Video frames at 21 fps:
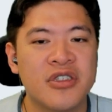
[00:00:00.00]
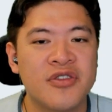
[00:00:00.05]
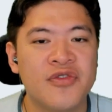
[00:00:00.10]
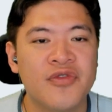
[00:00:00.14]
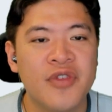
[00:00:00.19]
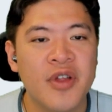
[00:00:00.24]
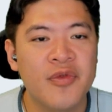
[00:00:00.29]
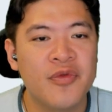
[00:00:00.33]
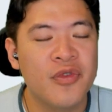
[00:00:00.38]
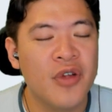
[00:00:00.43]

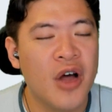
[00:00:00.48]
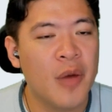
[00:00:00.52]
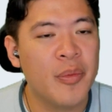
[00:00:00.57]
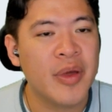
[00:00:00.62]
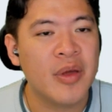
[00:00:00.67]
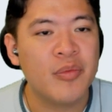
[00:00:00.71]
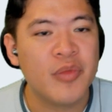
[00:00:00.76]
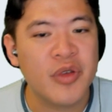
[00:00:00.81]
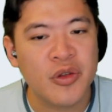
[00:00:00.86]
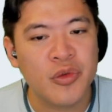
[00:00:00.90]
just
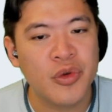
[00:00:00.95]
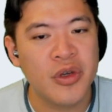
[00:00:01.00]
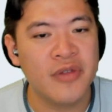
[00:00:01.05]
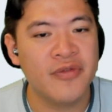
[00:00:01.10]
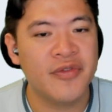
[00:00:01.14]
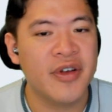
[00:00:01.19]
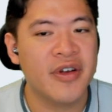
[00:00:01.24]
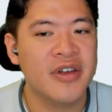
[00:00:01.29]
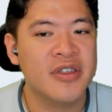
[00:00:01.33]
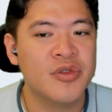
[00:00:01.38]
flip-flopping
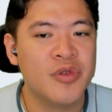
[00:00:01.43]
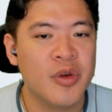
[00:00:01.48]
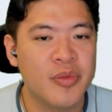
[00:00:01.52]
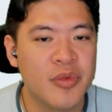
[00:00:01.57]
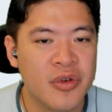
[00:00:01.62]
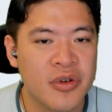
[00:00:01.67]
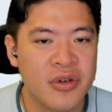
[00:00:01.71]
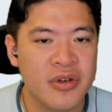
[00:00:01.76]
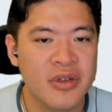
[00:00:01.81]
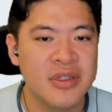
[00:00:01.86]
between various
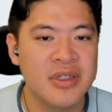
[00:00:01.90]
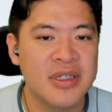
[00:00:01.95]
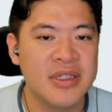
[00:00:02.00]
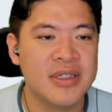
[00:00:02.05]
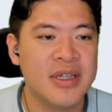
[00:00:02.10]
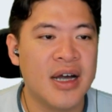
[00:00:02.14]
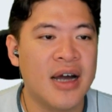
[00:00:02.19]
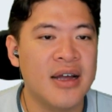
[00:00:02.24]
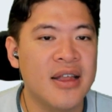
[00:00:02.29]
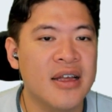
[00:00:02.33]

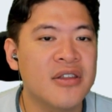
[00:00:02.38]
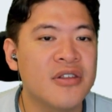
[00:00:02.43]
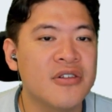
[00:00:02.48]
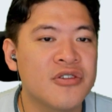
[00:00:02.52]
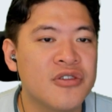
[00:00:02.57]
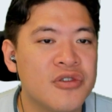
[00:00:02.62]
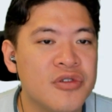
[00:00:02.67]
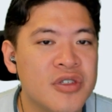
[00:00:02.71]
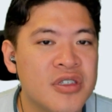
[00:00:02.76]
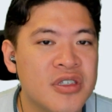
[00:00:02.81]
cryptocurrencies. I like
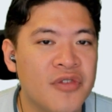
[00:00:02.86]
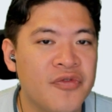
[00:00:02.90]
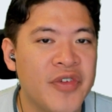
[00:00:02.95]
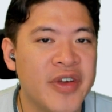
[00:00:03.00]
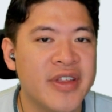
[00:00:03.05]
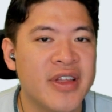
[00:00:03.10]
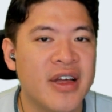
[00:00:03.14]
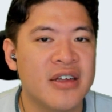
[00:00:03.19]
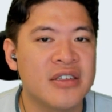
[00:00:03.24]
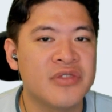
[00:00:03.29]
to choose
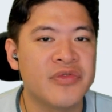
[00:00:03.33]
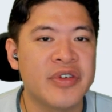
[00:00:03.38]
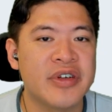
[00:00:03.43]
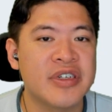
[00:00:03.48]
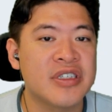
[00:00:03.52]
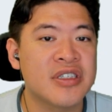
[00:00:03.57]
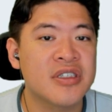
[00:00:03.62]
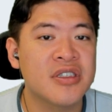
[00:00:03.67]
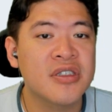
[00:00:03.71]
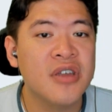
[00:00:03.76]
something that is
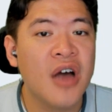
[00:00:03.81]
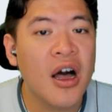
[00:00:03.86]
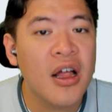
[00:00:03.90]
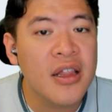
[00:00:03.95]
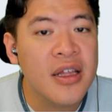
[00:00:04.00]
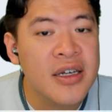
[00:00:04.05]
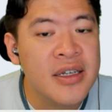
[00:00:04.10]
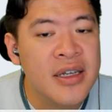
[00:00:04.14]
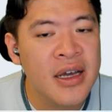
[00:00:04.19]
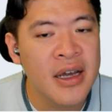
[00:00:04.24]
very
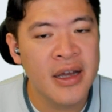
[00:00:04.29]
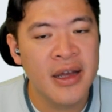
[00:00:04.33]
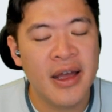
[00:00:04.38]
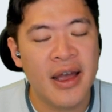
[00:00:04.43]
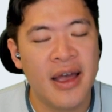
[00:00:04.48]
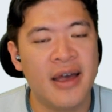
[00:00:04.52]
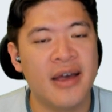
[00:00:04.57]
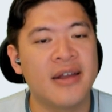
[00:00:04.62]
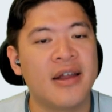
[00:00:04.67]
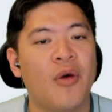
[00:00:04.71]
solid
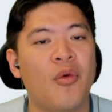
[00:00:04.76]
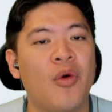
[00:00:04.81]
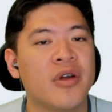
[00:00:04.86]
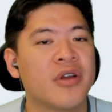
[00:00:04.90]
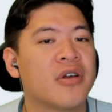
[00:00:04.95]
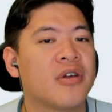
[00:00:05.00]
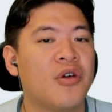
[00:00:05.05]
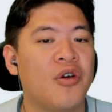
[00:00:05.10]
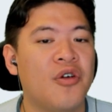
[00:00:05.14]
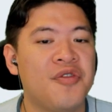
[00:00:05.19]
and I
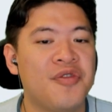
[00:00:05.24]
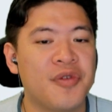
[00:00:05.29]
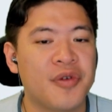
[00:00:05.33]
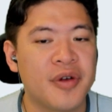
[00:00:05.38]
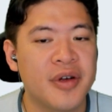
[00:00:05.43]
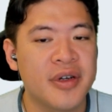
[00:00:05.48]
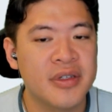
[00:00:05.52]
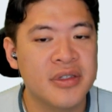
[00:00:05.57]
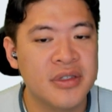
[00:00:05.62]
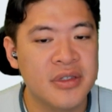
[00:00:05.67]
want to go
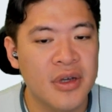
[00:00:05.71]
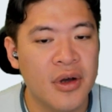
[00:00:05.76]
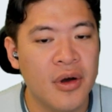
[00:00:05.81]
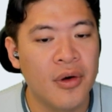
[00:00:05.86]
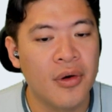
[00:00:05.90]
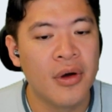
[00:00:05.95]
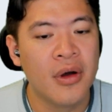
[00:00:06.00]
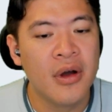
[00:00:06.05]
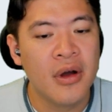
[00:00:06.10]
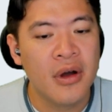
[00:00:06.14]
for it.
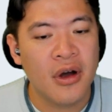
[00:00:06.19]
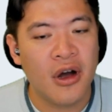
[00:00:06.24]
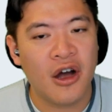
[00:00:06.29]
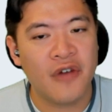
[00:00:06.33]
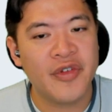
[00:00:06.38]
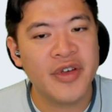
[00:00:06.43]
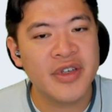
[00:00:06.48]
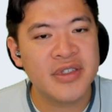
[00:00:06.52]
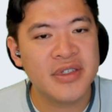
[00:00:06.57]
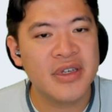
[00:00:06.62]
So
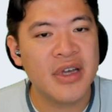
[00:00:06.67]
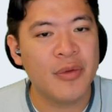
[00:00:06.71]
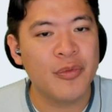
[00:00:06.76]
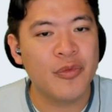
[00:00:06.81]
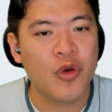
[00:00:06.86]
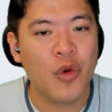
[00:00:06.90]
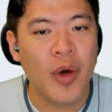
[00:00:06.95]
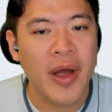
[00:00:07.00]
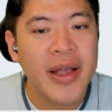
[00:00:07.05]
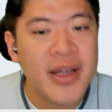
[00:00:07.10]
obviously
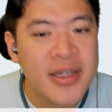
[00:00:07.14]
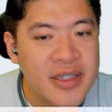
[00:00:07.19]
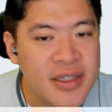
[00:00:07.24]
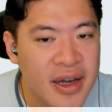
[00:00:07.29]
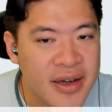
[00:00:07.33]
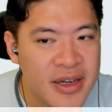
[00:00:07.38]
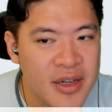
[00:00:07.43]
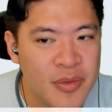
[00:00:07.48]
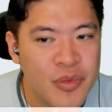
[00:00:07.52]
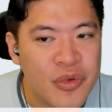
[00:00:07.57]
I'm quite
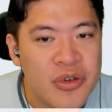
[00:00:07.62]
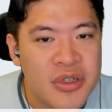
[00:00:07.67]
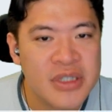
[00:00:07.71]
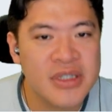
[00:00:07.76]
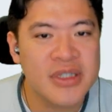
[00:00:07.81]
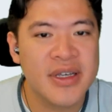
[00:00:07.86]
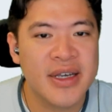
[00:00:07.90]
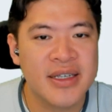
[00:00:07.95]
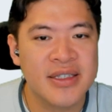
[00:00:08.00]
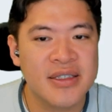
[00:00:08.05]
excited,
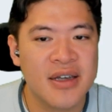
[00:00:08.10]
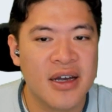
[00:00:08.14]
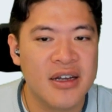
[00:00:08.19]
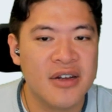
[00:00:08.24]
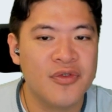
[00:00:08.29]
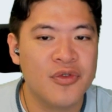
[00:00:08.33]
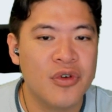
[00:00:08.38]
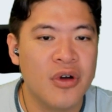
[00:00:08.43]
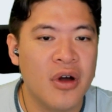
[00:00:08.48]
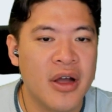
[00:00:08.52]
personally
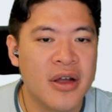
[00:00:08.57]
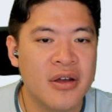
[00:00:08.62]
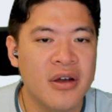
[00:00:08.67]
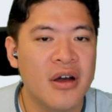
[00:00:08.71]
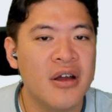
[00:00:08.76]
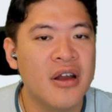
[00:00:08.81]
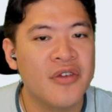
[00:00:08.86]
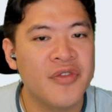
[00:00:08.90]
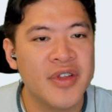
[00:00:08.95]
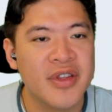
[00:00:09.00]
excited for
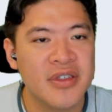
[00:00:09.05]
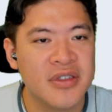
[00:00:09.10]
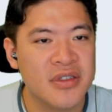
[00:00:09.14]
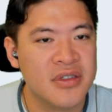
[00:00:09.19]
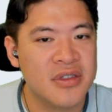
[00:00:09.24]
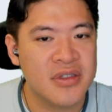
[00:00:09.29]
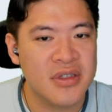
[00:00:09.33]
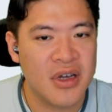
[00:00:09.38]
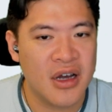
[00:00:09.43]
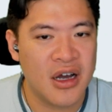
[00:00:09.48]
Icon. I think
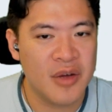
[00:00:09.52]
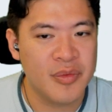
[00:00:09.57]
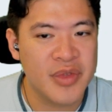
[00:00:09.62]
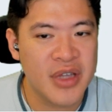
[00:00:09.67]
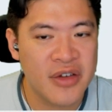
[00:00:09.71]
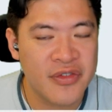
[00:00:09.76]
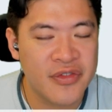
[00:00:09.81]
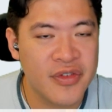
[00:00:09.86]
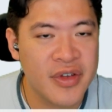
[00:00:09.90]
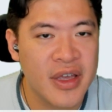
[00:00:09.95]
this is
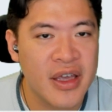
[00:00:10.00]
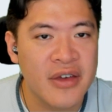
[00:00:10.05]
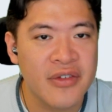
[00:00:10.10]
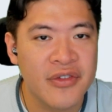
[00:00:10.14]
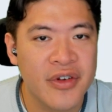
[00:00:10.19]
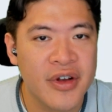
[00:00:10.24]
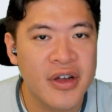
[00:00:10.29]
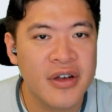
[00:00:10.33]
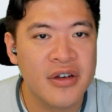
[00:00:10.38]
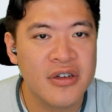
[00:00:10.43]
definitely
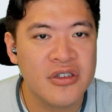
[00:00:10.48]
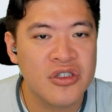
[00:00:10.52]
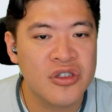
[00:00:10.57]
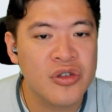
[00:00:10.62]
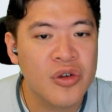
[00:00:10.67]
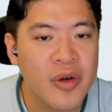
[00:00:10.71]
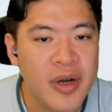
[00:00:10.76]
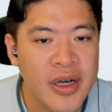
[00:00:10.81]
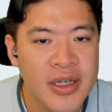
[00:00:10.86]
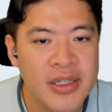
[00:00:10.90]
a very good
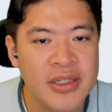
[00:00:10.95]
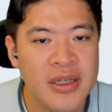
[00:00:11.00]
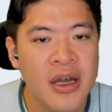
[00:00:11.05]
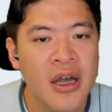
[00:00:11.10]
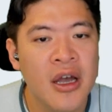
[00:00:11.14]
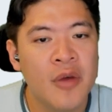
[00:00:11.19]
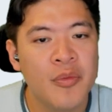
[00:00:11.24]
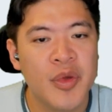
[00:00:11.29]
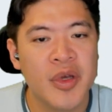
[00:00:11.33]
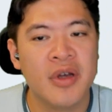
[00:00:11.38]
choice
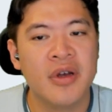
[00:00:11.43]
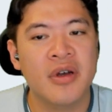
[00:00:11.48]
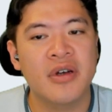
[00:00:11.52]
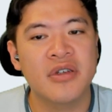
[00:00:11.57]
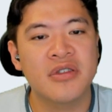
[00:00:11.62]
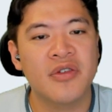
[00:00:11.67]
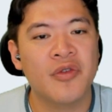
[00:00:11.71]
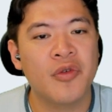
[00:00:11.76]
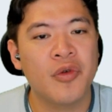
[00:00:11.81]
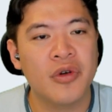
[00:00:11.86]

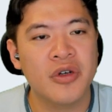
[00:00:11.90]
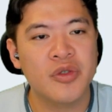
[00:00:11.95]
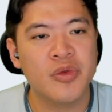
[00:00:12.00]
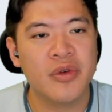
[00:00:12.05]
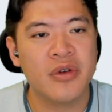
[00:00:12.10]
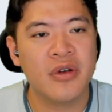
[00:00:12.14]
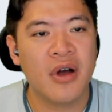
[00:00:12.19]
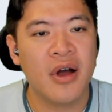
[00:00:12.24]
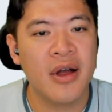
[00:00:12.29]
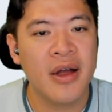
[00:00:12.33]
because of course